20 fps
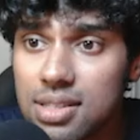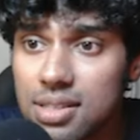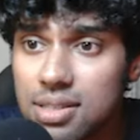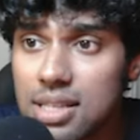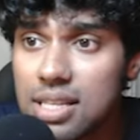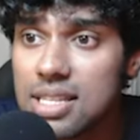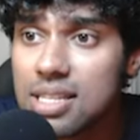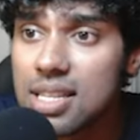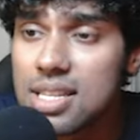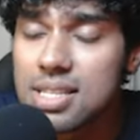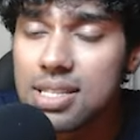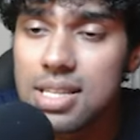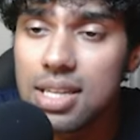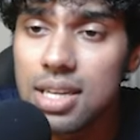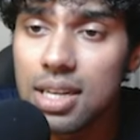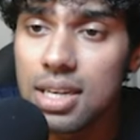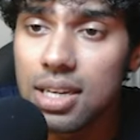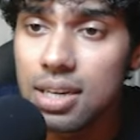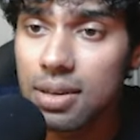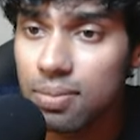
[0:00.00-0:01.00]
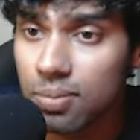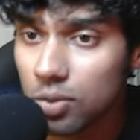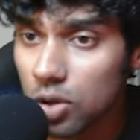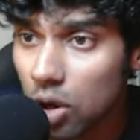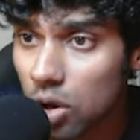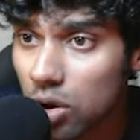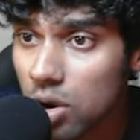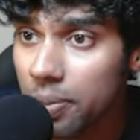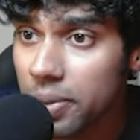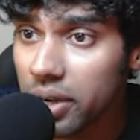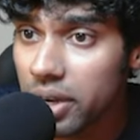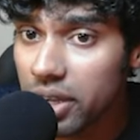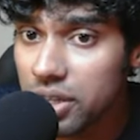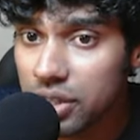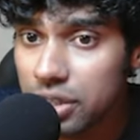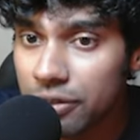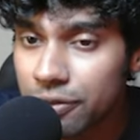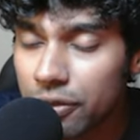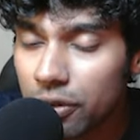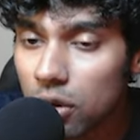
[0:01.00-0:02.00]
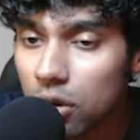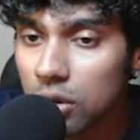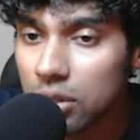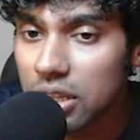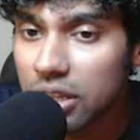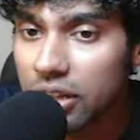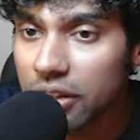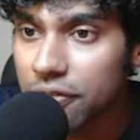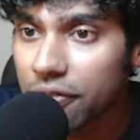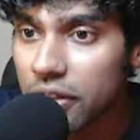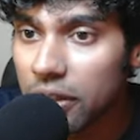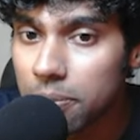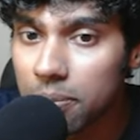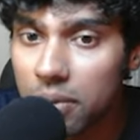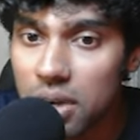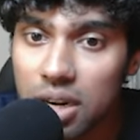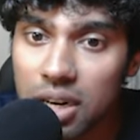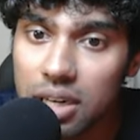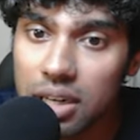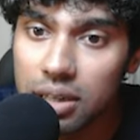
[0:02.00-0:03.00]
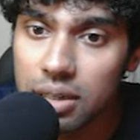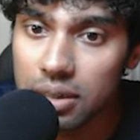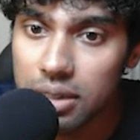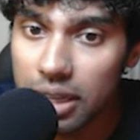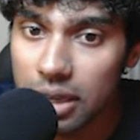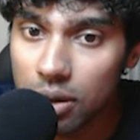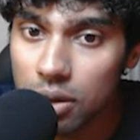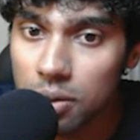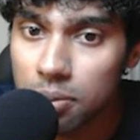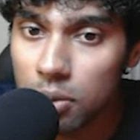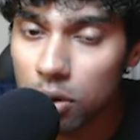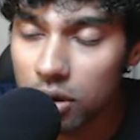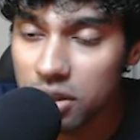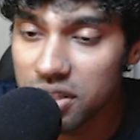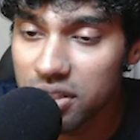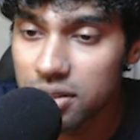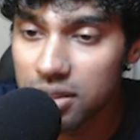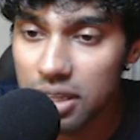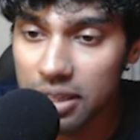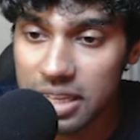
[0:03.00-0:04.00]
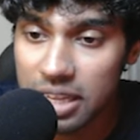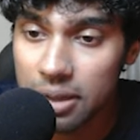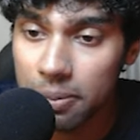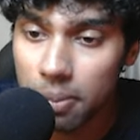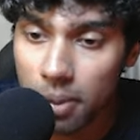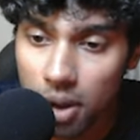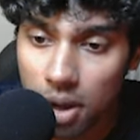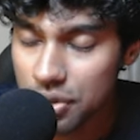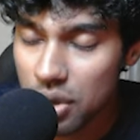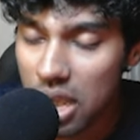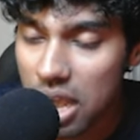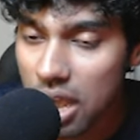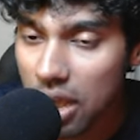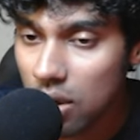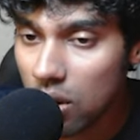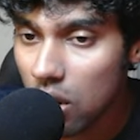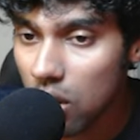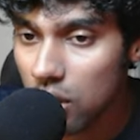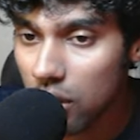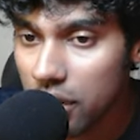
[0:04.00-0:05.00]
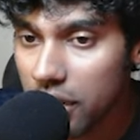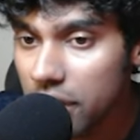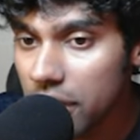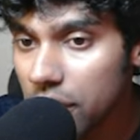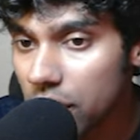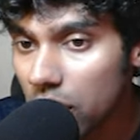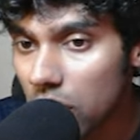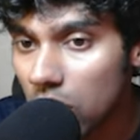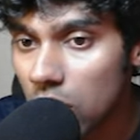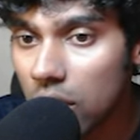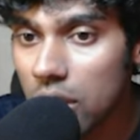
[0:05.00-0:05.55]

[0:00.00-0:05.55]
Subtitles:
This is the documentation for the Figma dev mode setup. You have already know